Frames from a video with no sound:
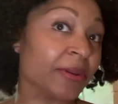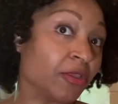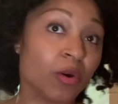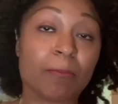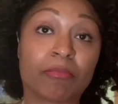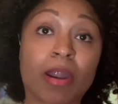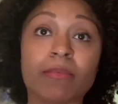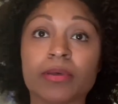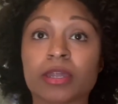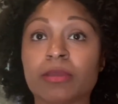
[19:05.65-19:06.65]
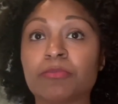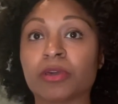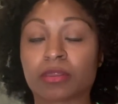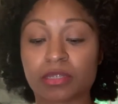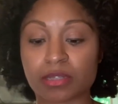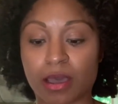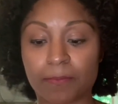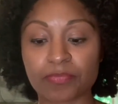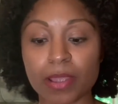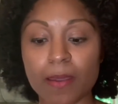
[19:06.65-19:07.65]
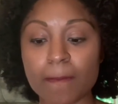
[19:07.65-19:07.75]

although I'm probably going to be putting this up.